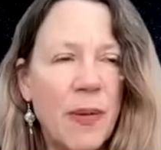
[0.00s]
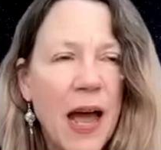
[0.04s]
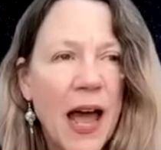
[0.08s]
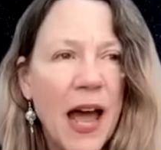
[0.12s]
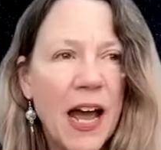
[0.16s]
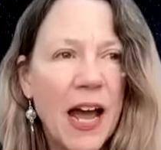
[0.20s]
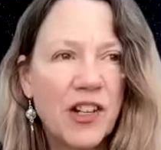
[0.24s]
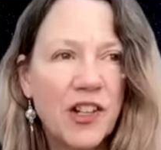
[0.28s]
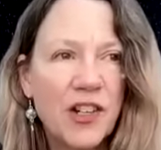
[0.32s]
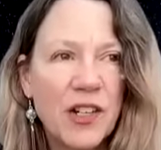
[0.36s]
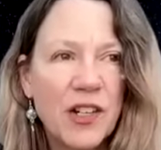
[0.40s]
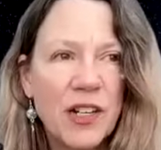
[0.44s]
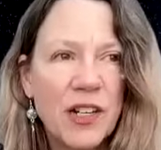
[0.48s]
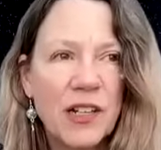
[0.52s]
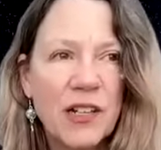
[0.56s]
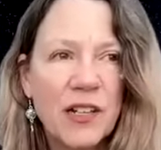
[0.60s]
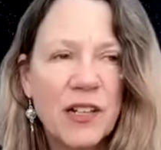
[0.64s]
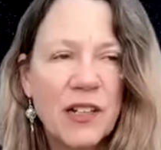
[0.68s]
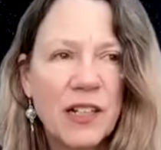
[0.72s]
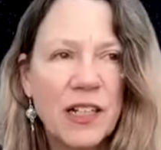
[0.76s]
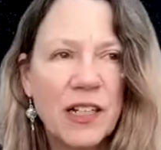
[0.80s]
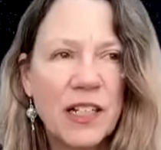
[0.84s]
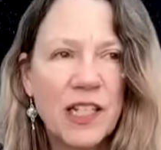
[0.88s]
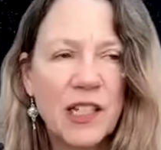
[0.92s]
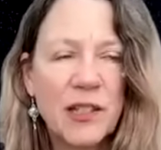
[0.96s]
passionate
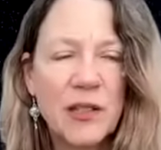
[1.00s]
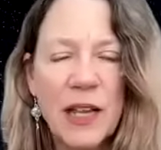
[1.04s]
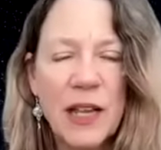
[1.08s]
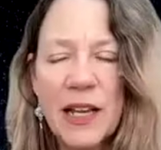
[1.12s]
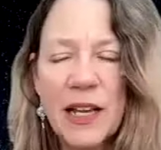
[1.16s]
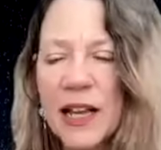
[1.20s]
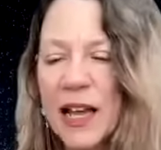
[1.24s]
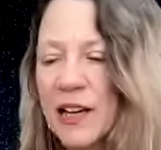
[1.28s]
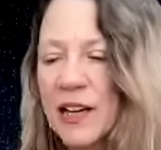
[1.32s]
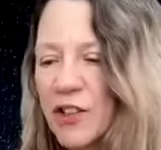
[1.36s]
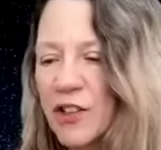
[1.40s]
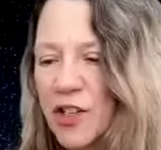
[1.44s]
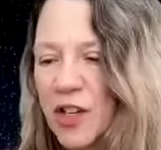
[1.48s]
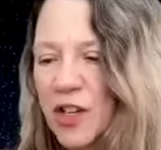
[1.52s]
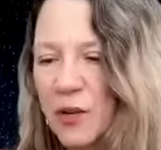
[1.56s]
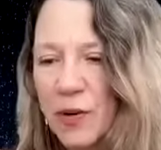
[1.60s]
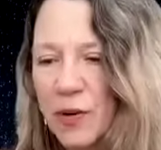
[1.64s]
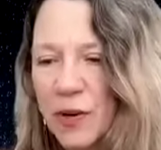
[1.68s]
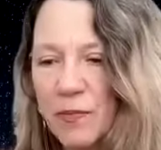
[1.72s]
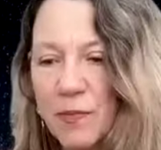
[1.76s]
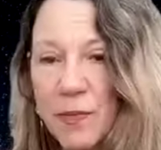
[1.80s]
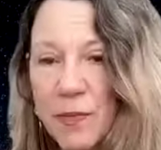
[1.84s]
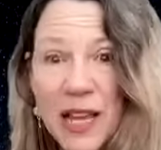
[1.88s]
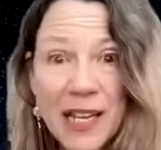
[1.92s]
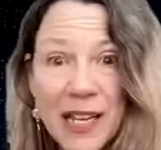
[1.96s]
energy
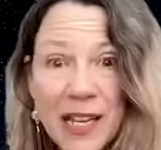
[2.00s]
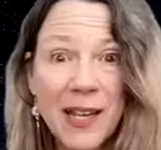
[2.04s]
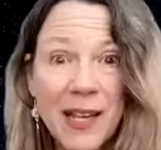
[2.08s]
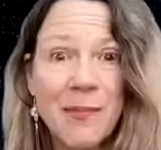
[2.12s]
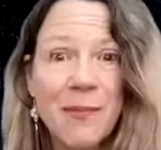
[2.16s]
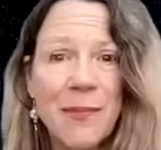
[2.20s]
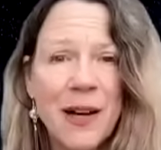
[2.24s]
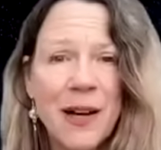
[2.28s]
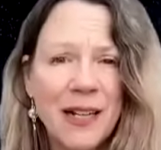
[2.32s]
around making